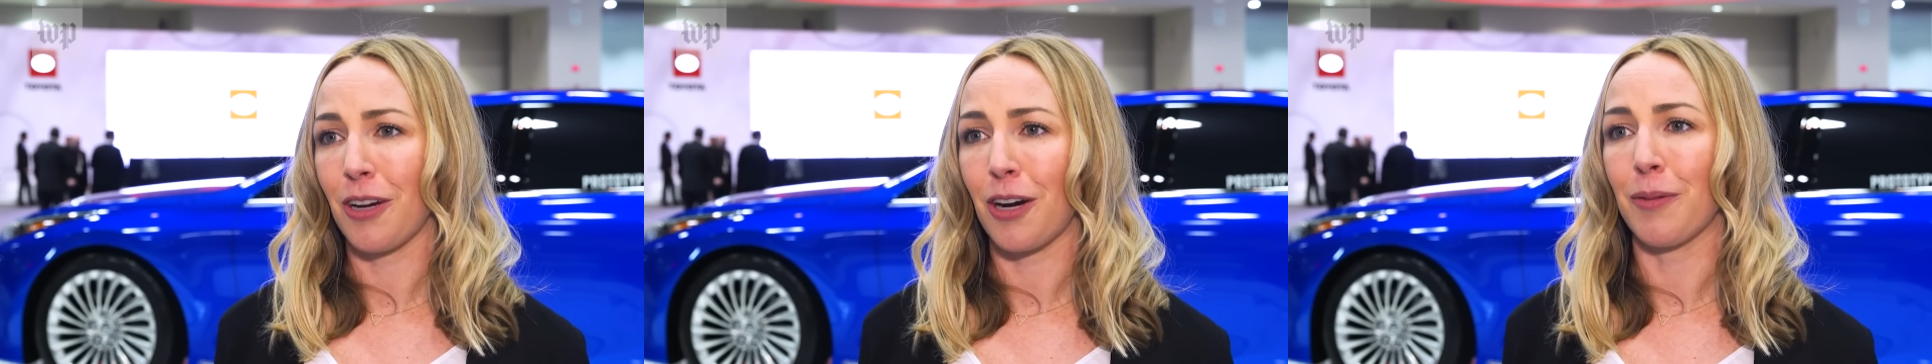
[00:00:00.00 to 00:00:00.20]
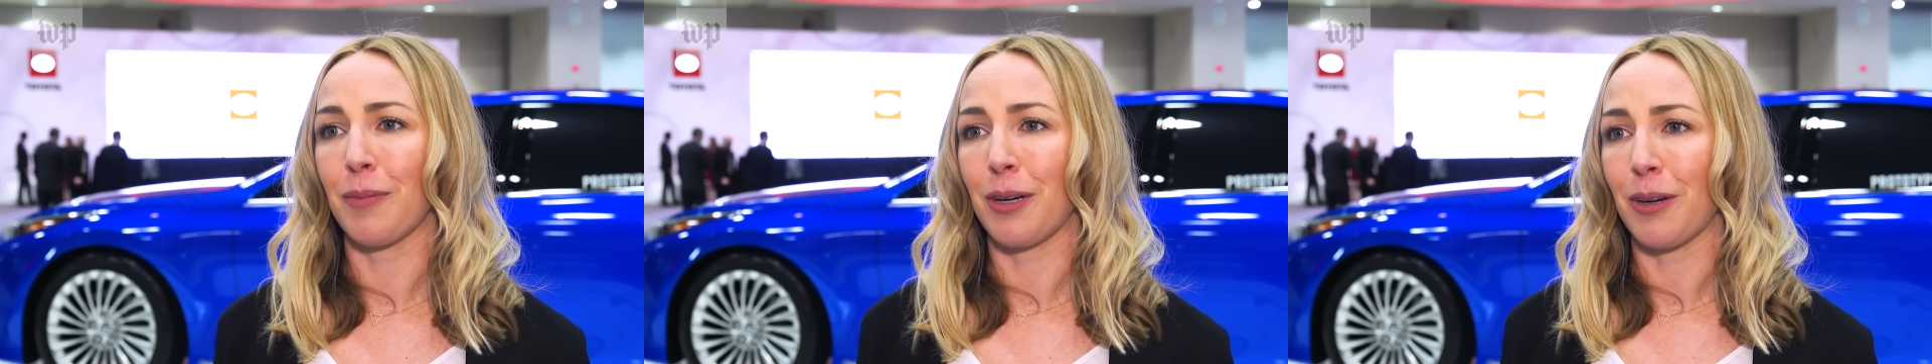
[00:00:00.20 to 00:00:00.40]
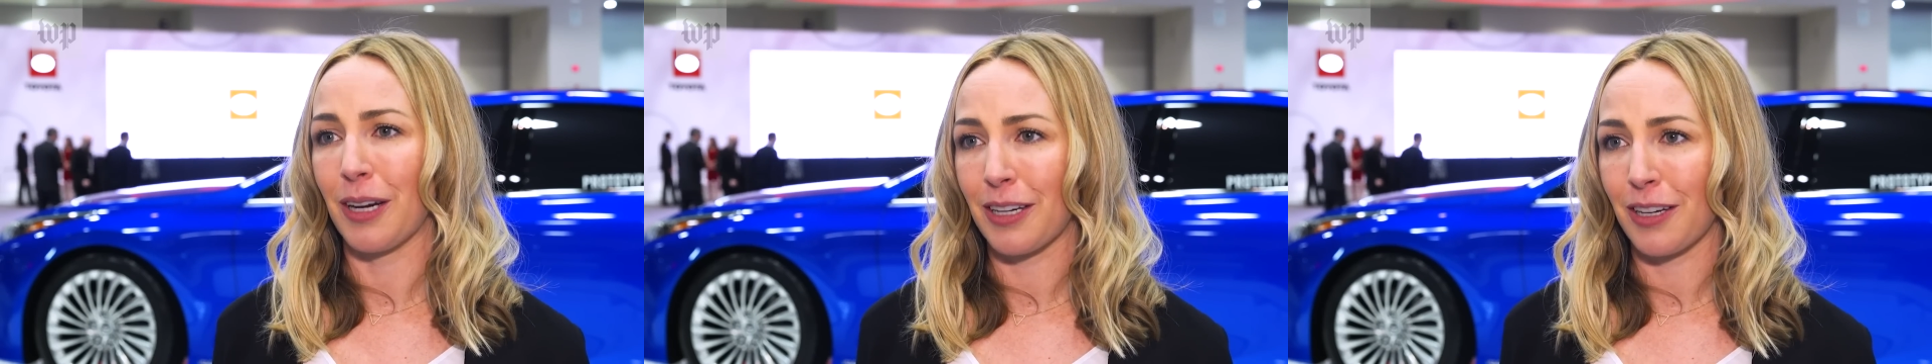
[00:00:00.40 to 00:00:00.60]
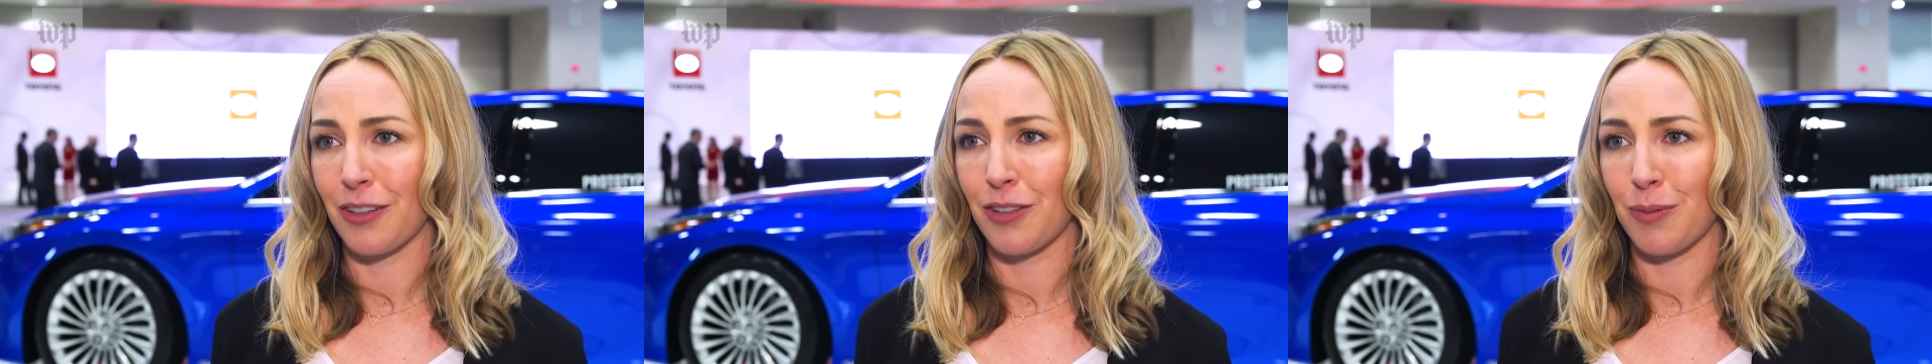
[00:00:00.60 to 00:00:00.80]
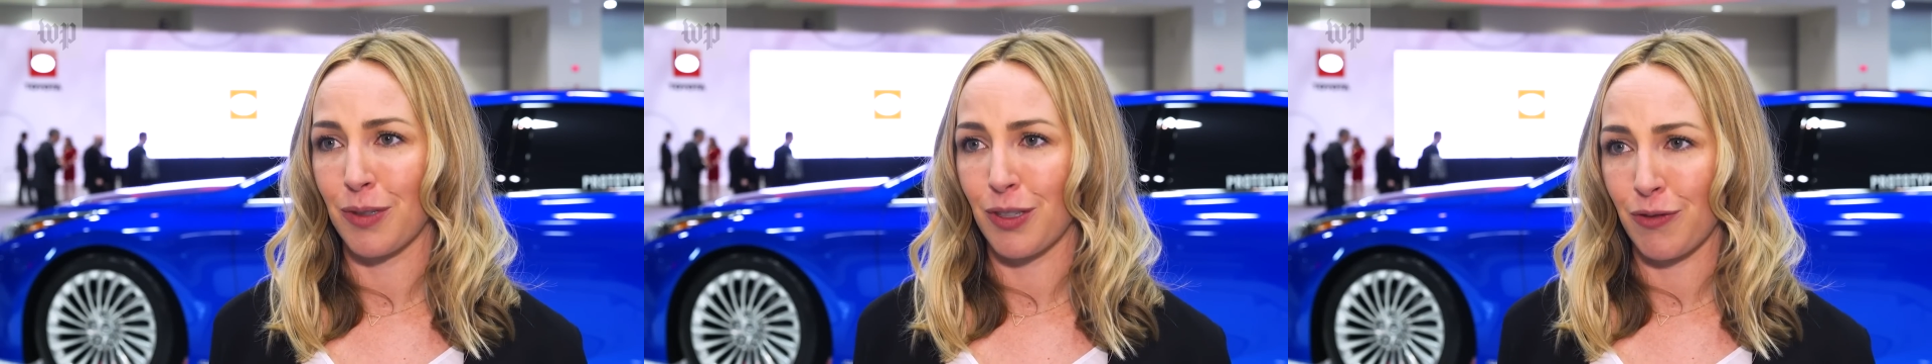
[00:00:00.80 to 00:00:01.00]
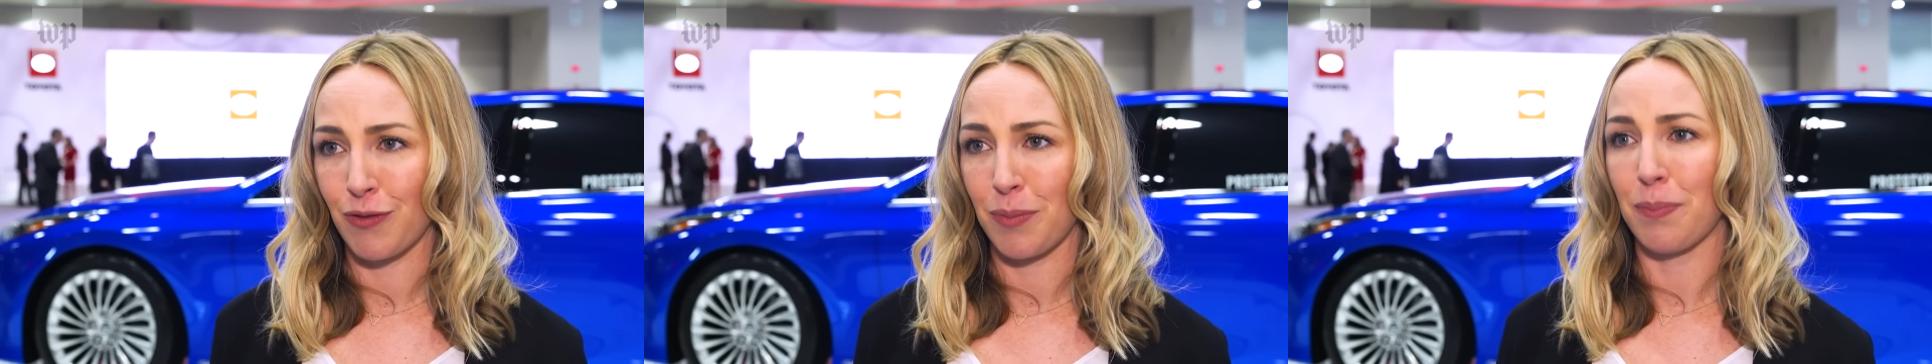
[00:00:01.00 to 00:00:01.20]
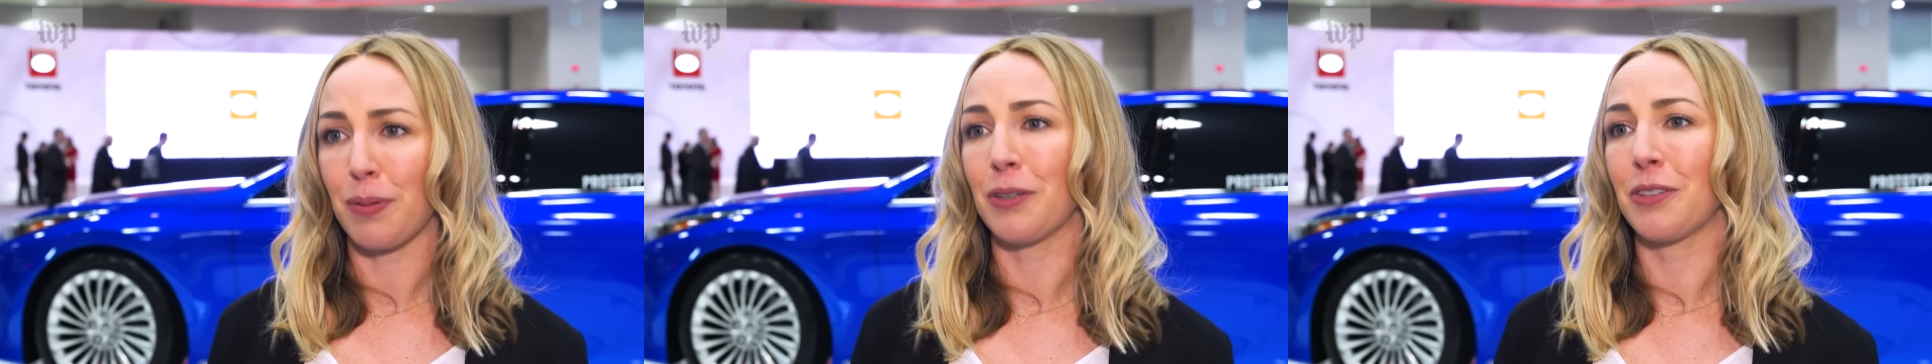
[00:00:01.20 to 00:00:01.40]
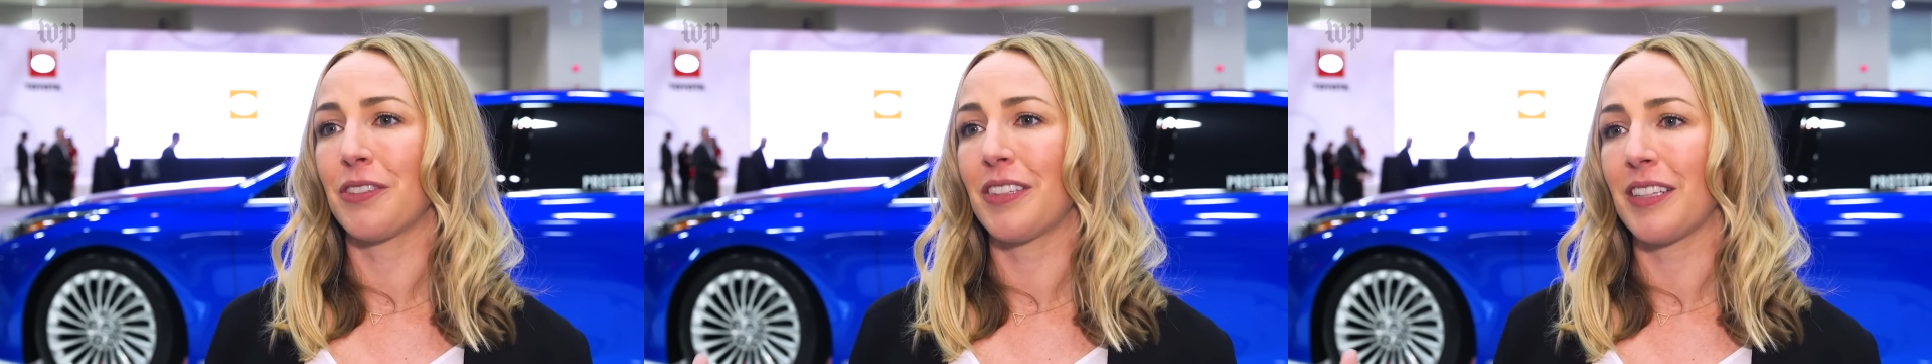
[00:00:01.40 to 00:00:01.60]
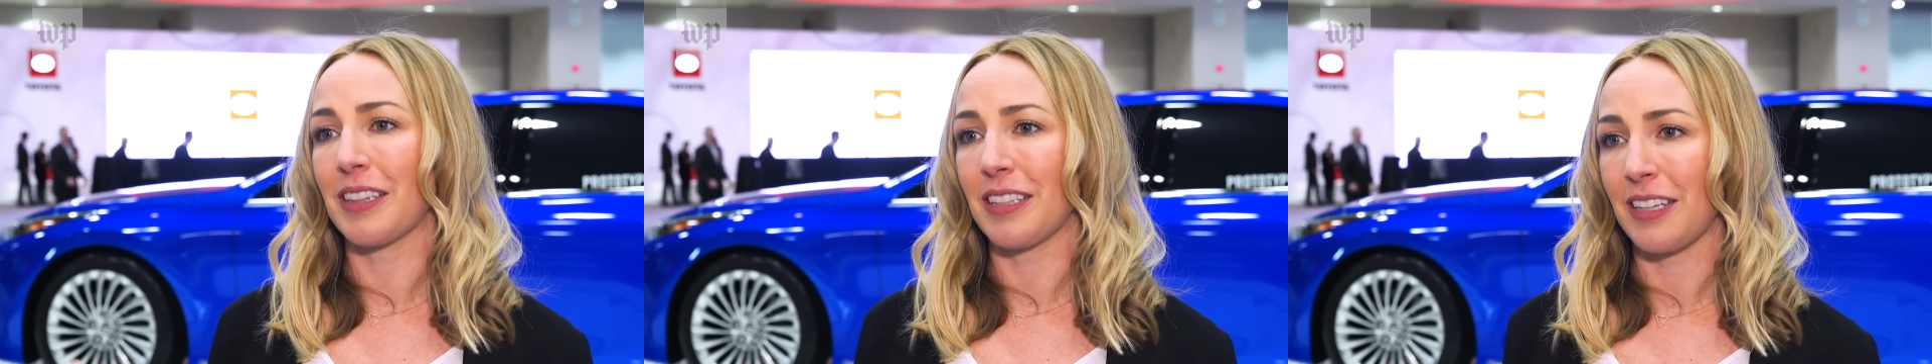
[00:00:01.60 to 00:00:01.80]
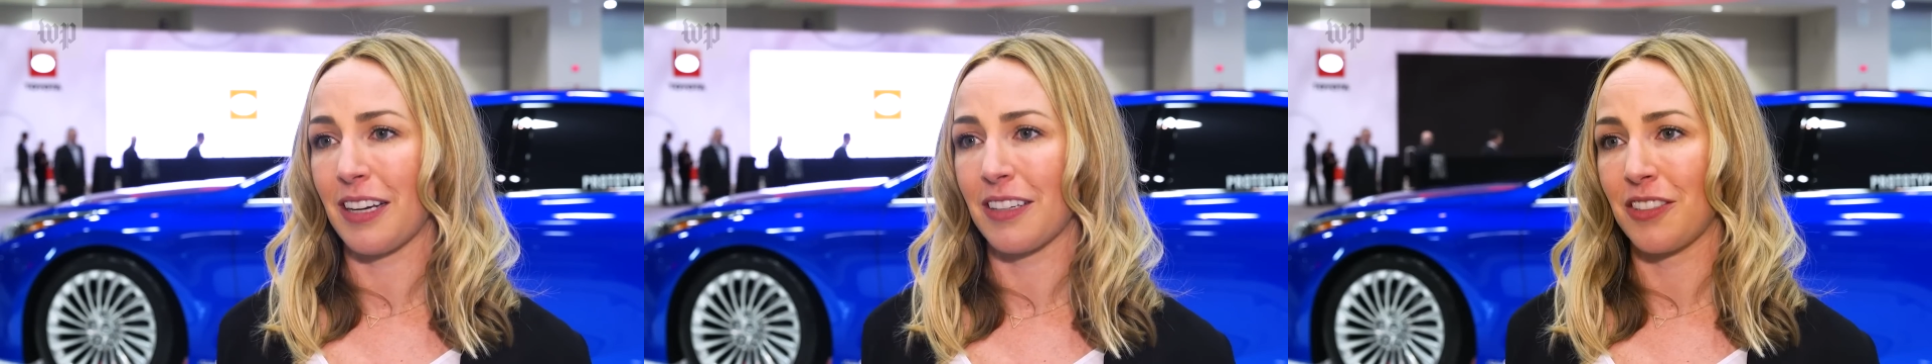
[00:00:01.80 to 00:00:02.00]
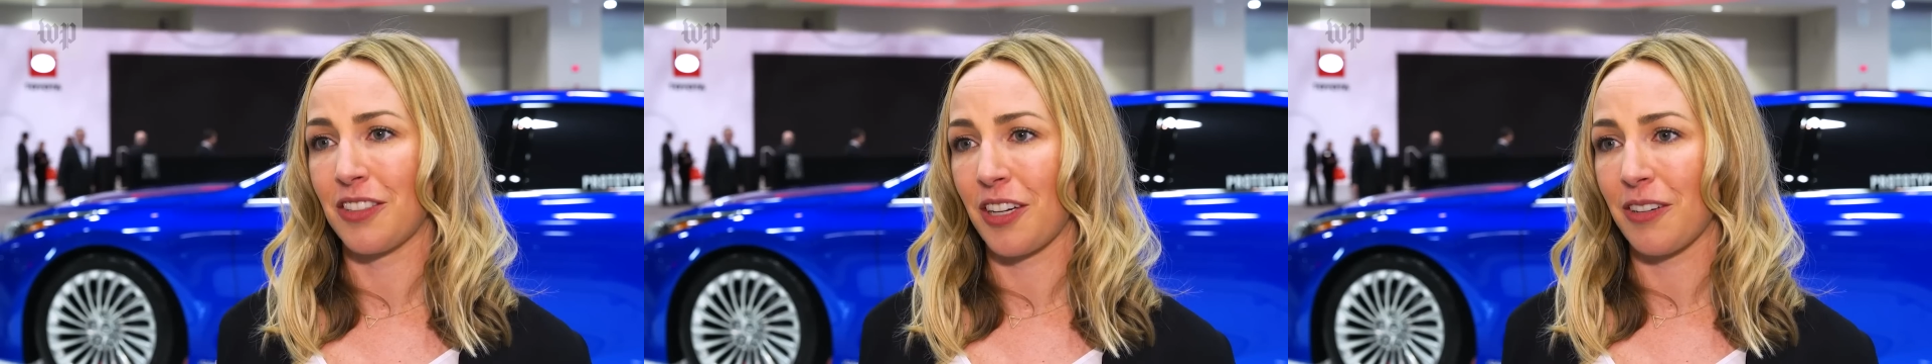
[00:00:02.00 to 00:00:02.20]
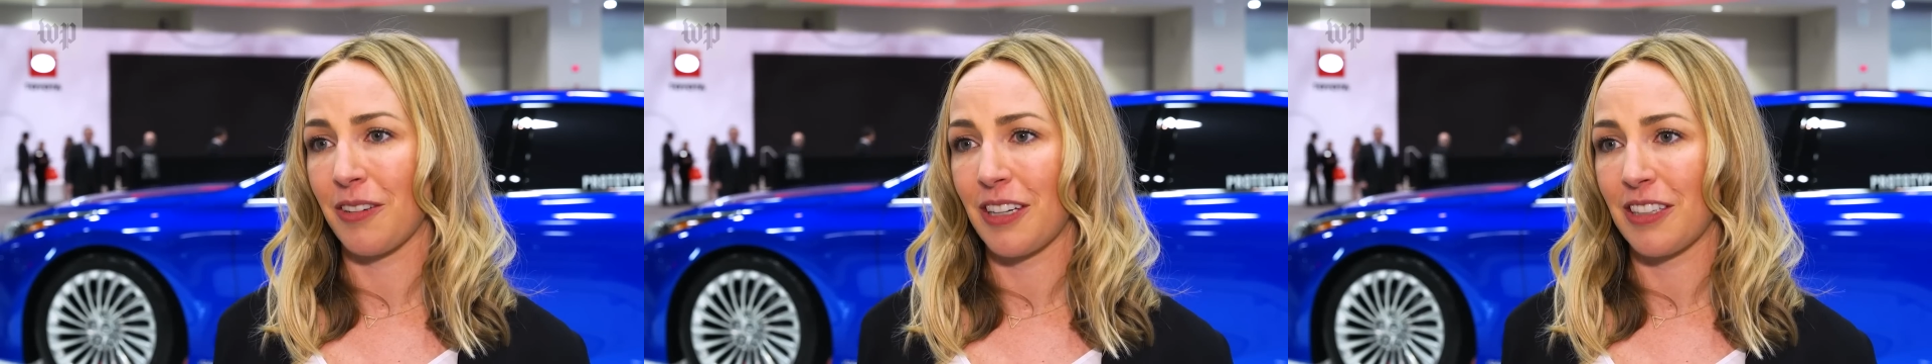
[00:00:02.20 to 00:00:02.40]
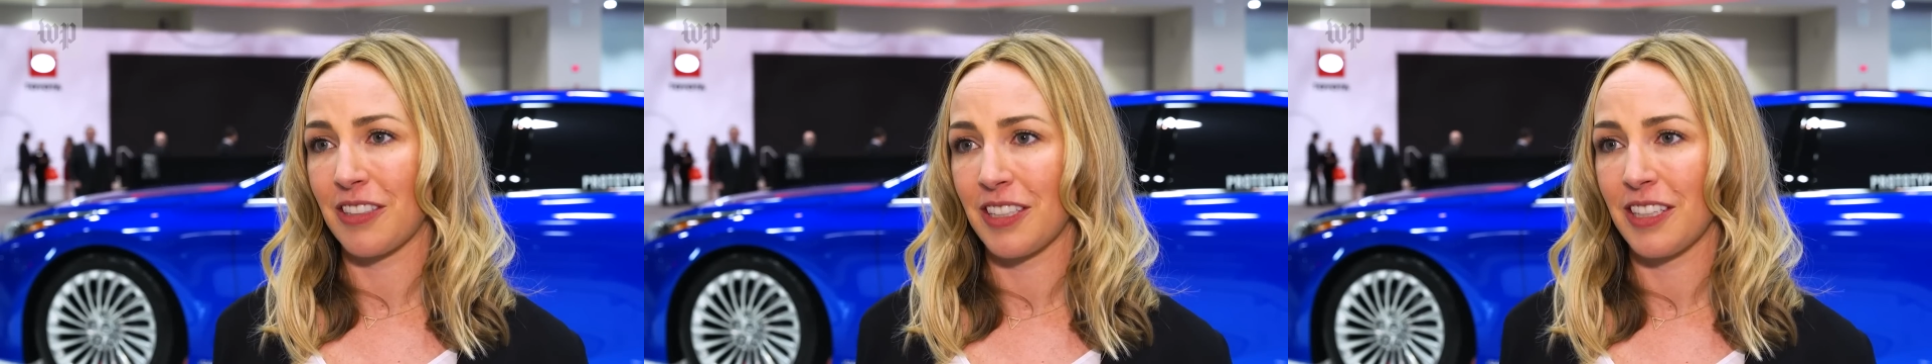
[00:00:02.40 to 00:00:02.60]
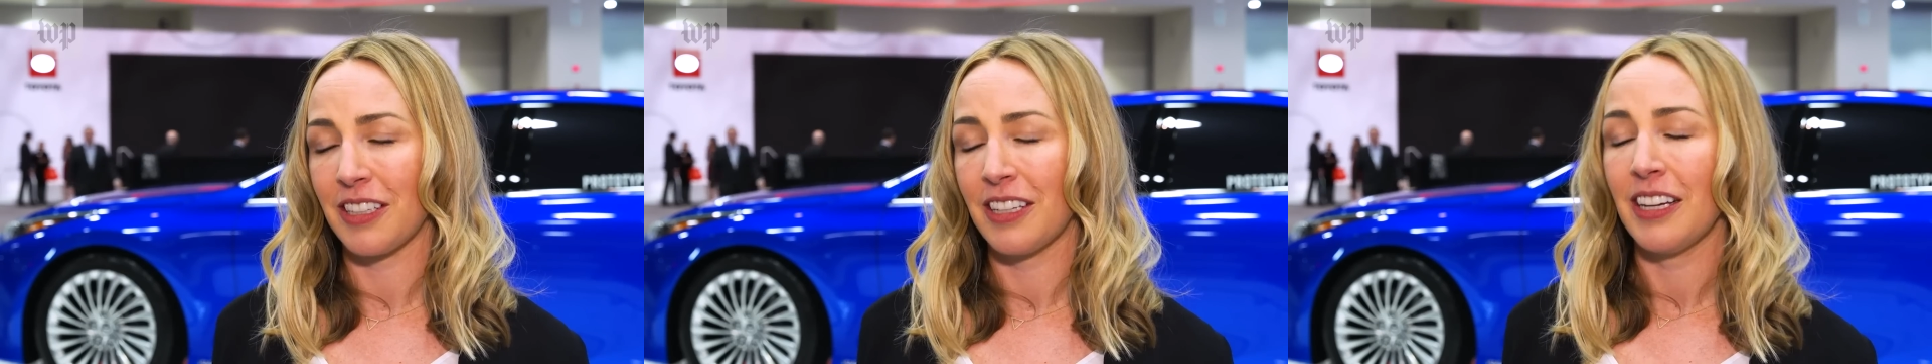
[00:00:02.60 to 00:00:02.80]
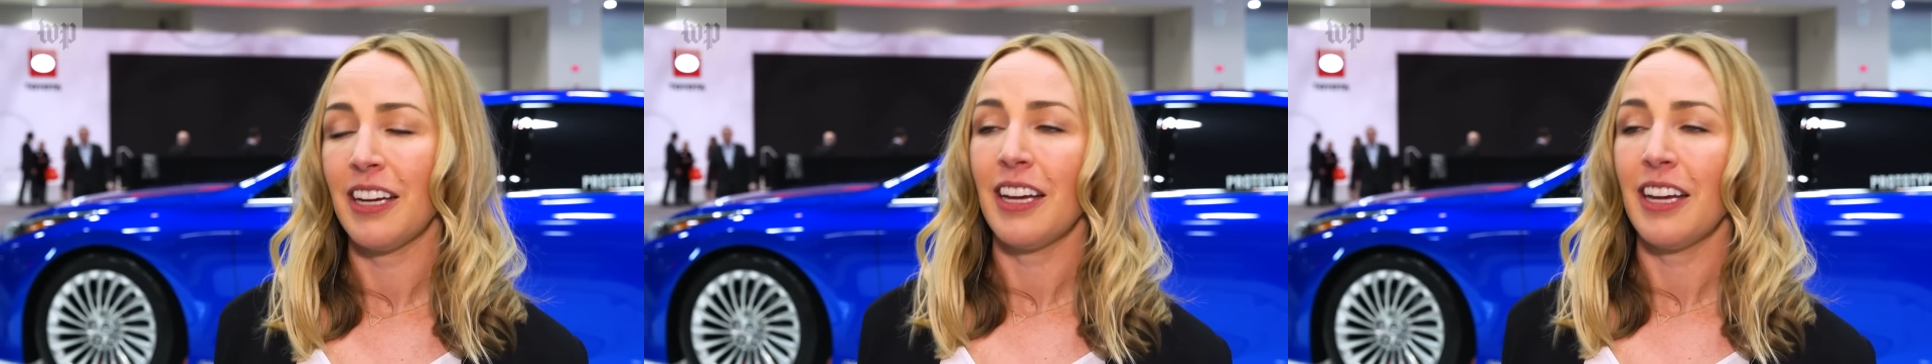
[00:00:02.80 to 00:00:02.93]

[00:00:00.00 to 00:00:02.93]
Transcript: our Mirai customers from purchasing the next generation.